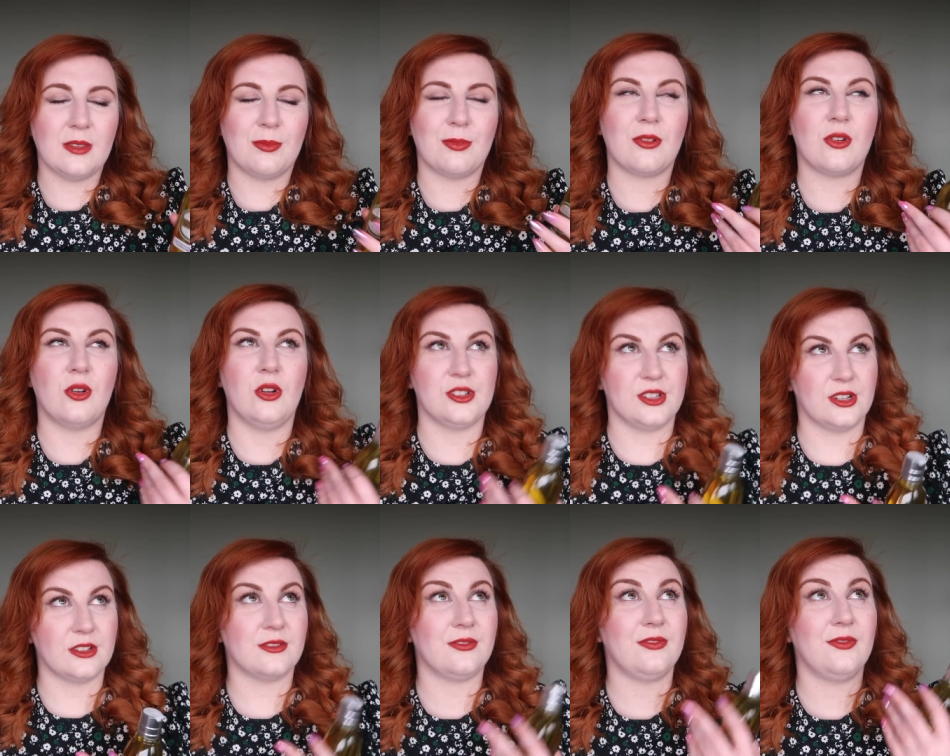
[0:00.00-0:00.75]
the
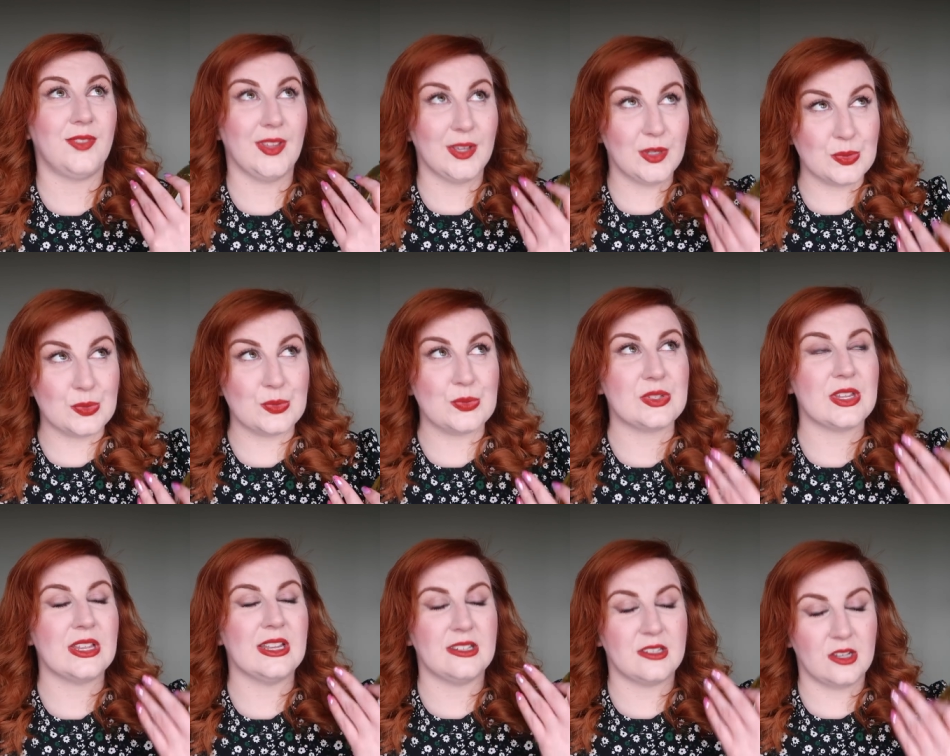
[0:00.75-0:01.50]
product
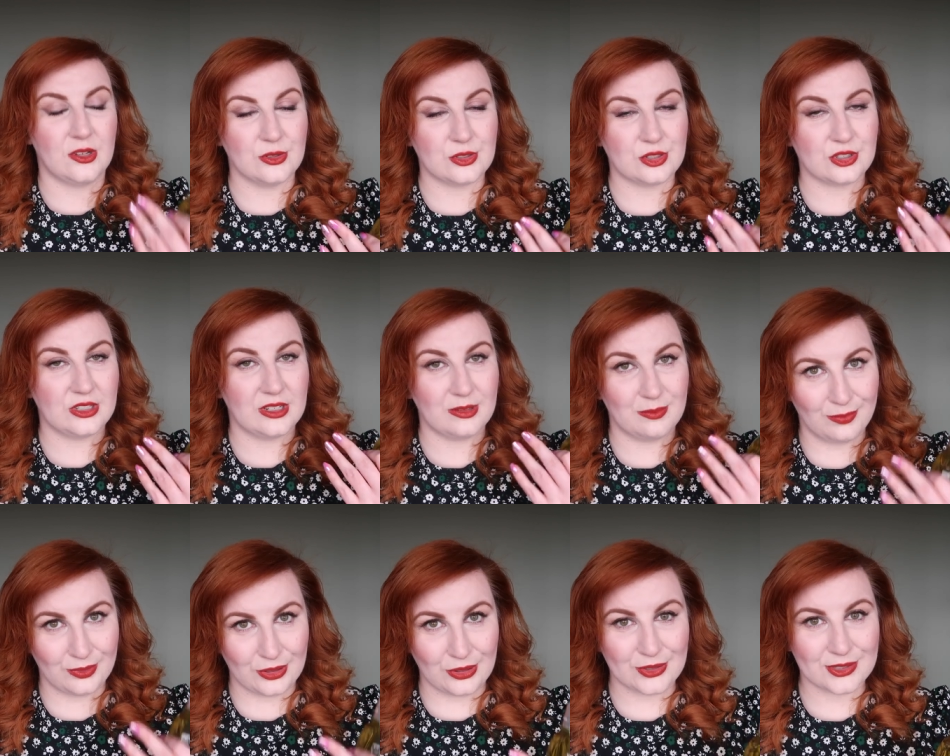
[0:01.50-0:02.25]
feels indulgent
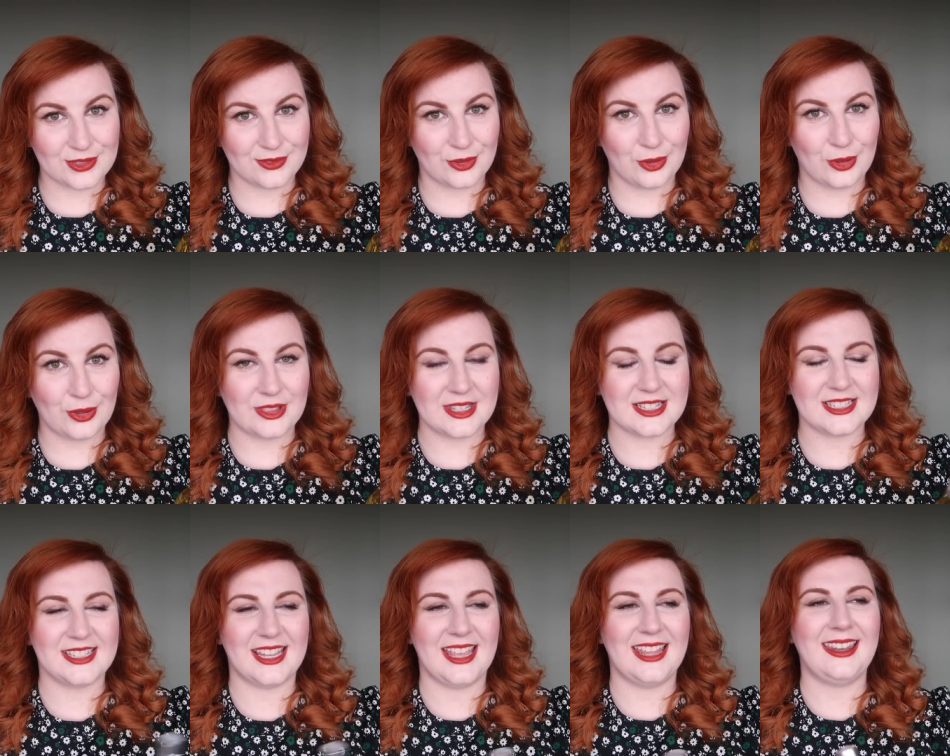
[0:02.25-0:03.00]
and beautiful on
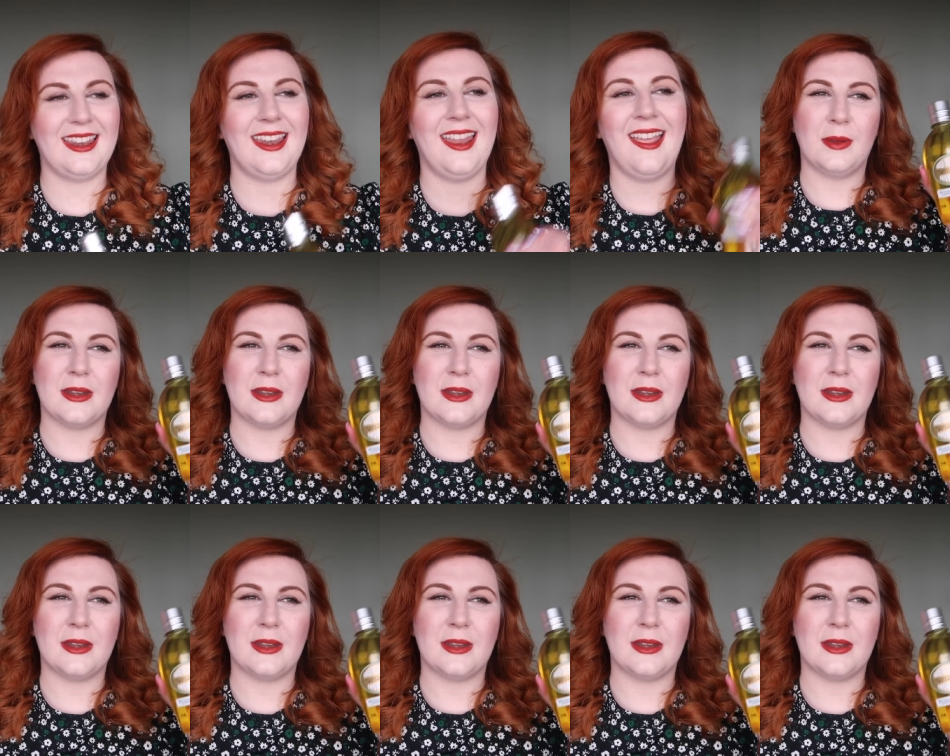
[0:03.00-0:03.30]
the skin,